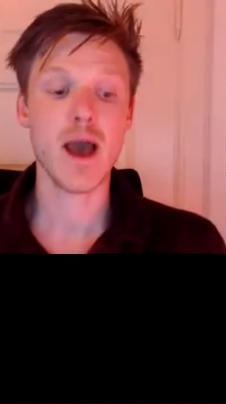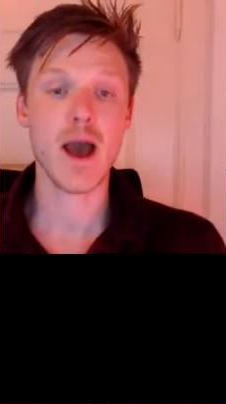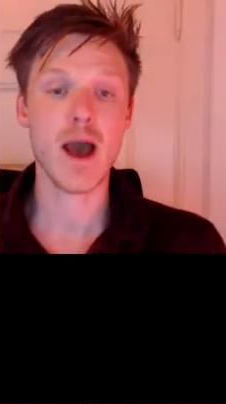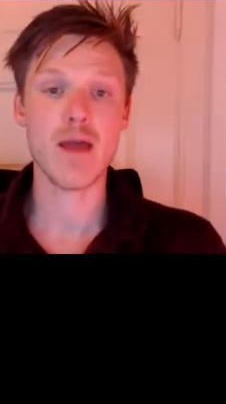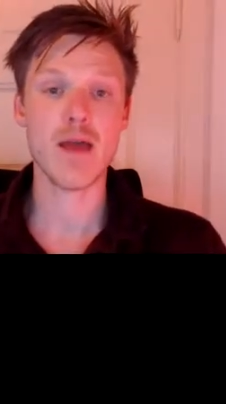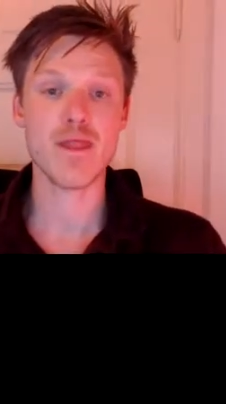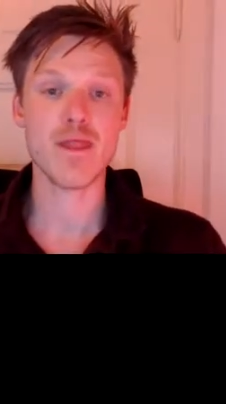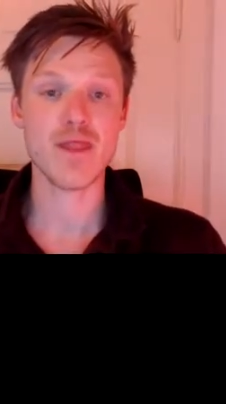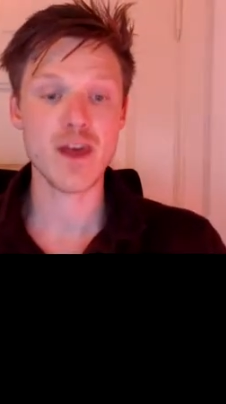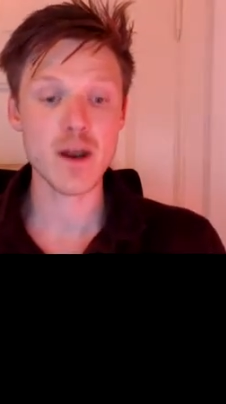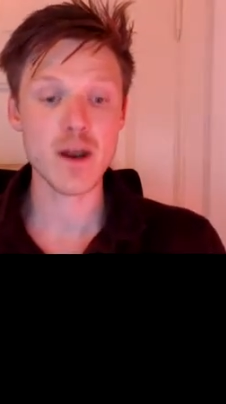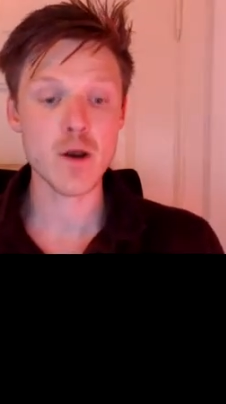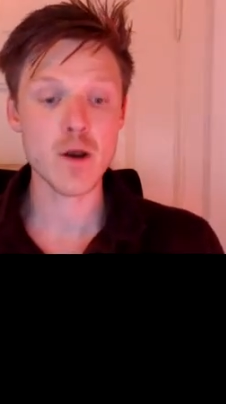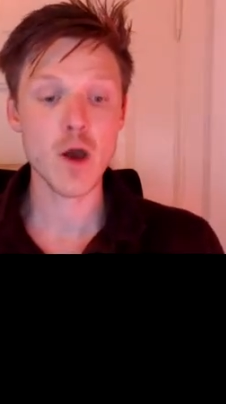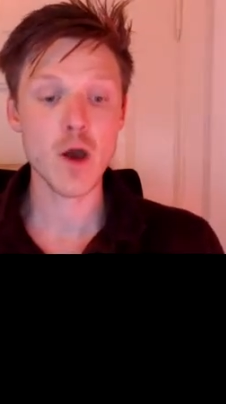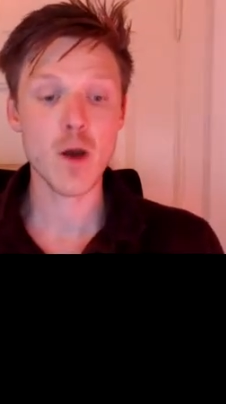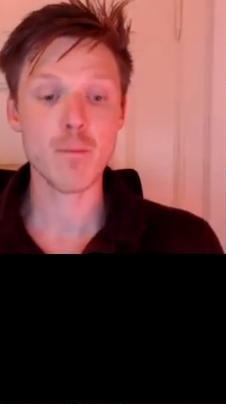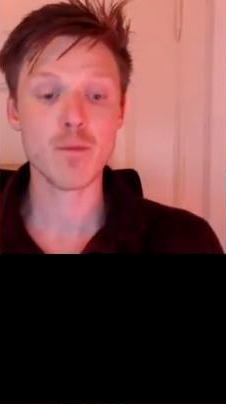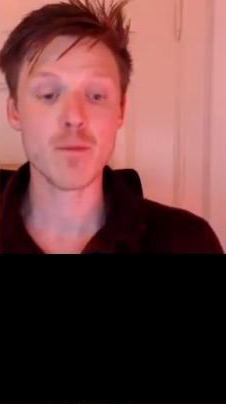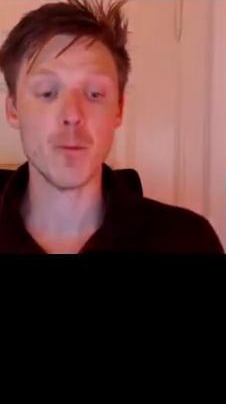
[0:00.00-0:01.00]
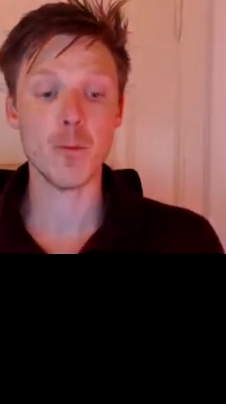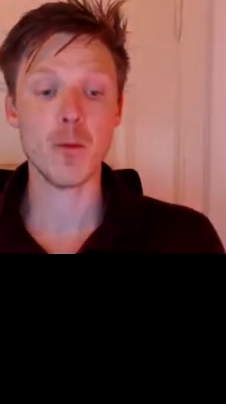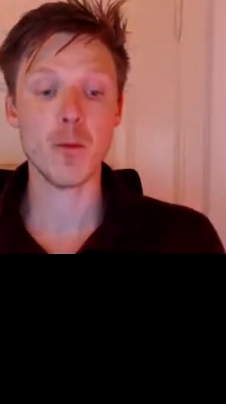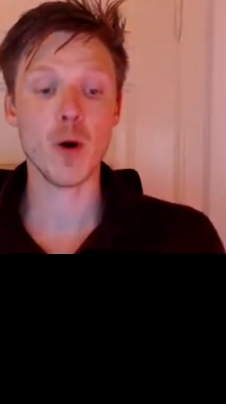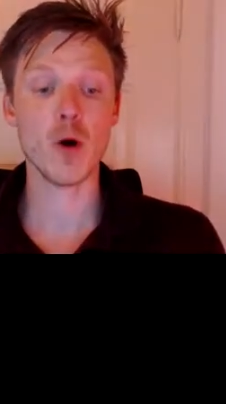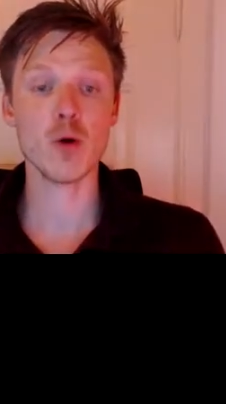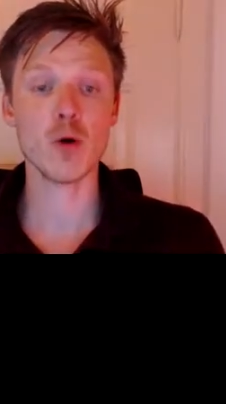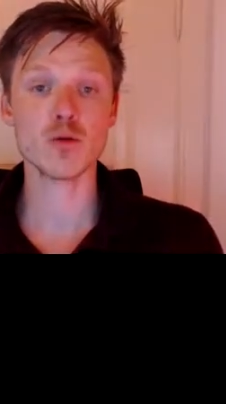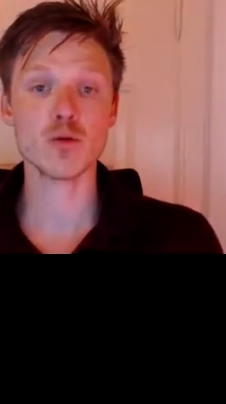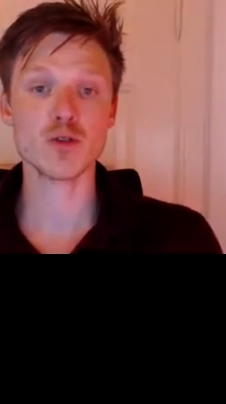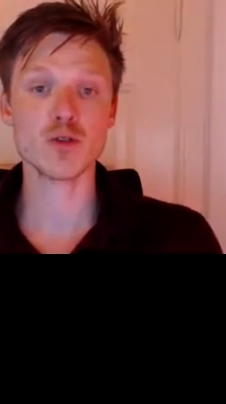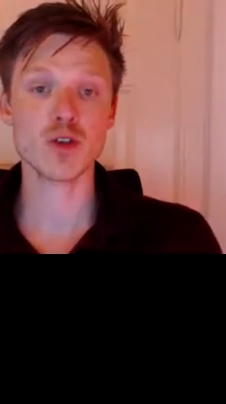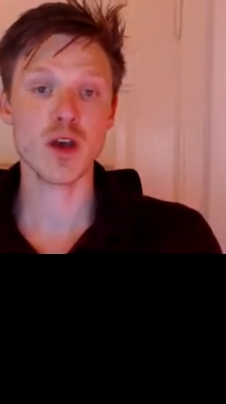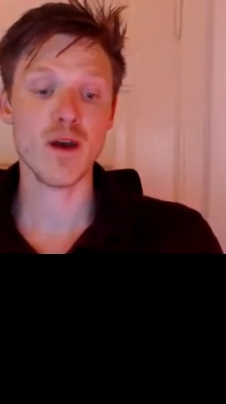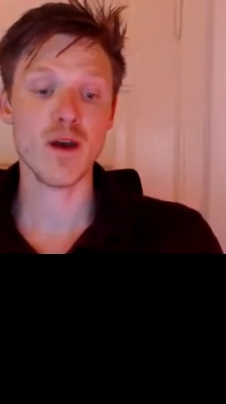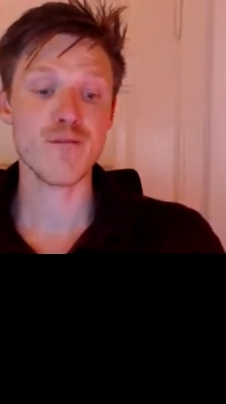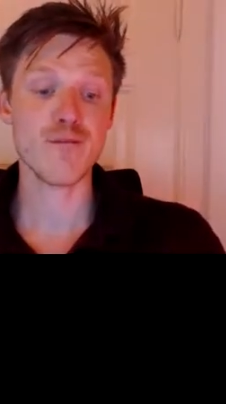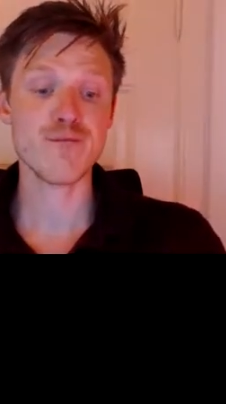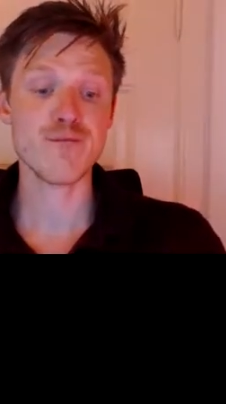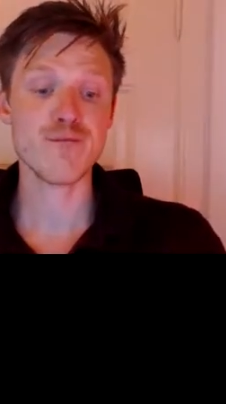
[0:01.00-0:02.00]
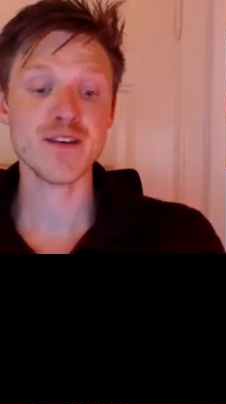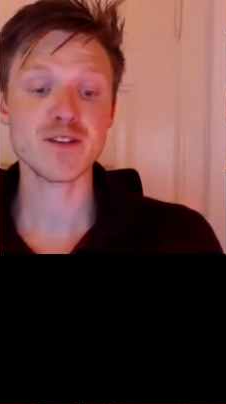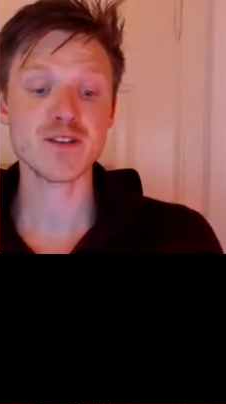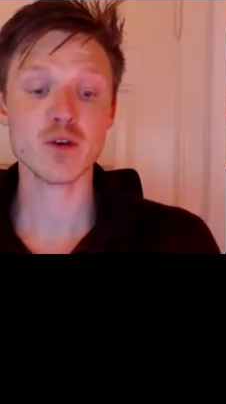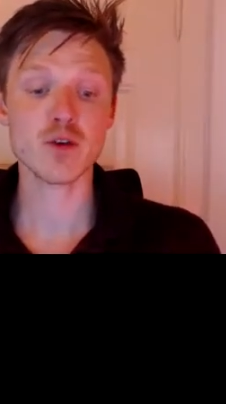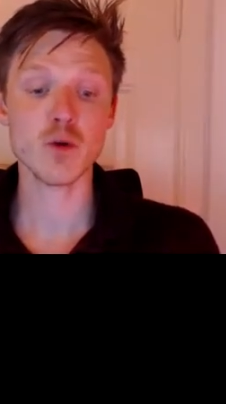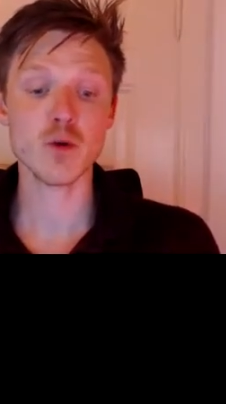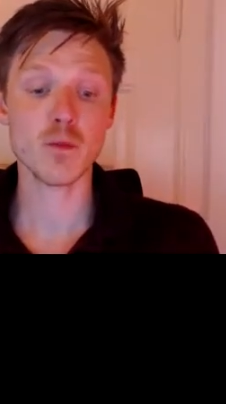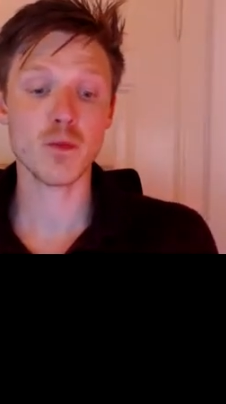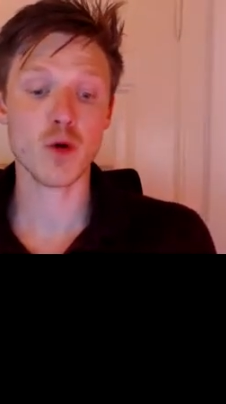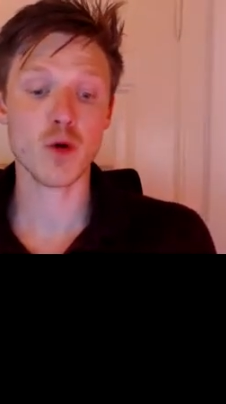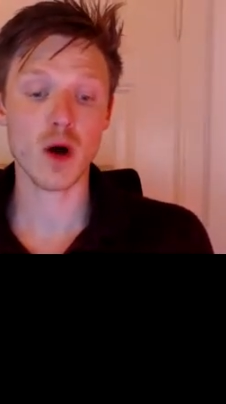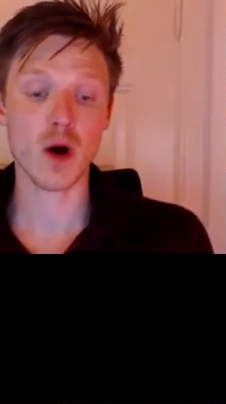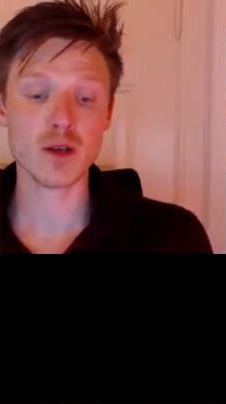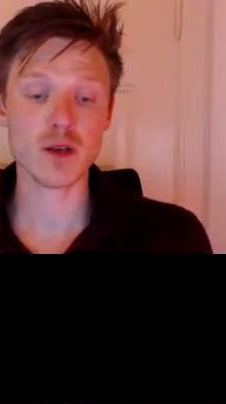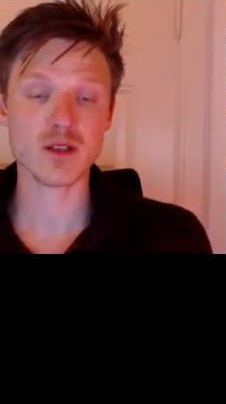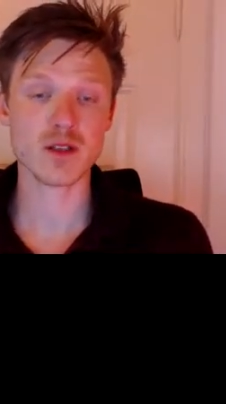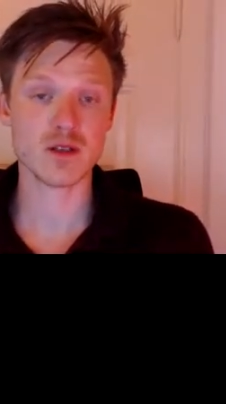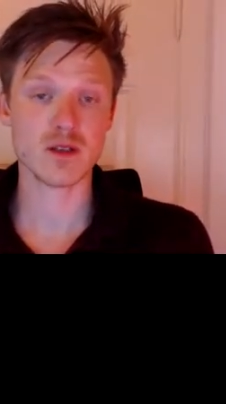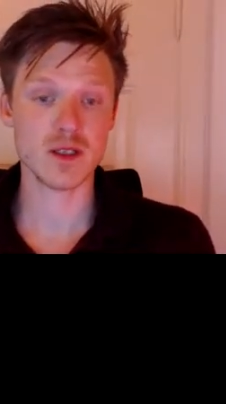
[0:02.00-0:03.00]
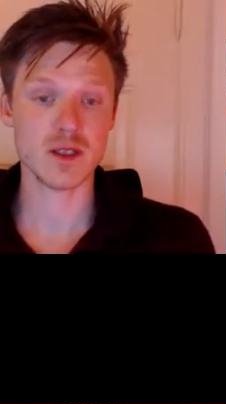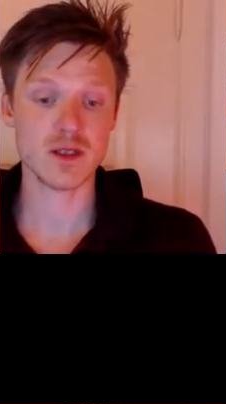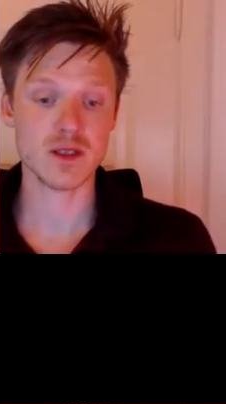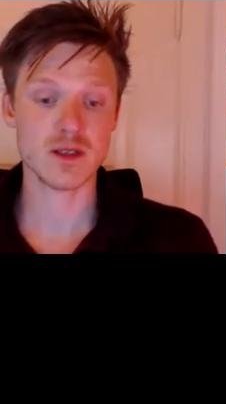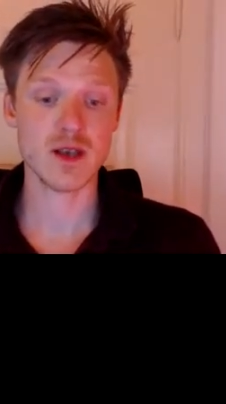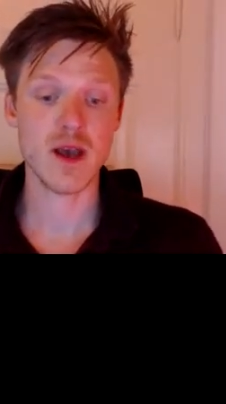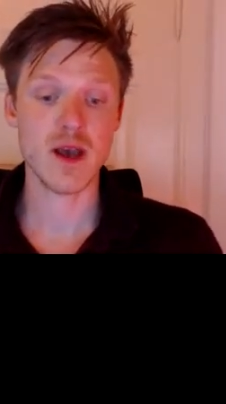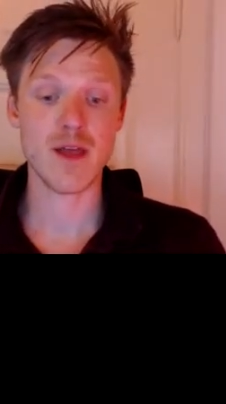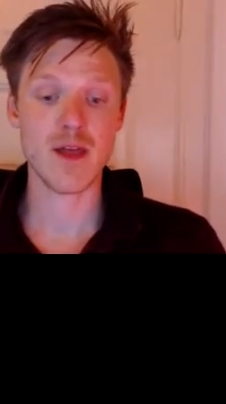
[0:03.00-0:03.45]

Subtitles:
and then propose physical processes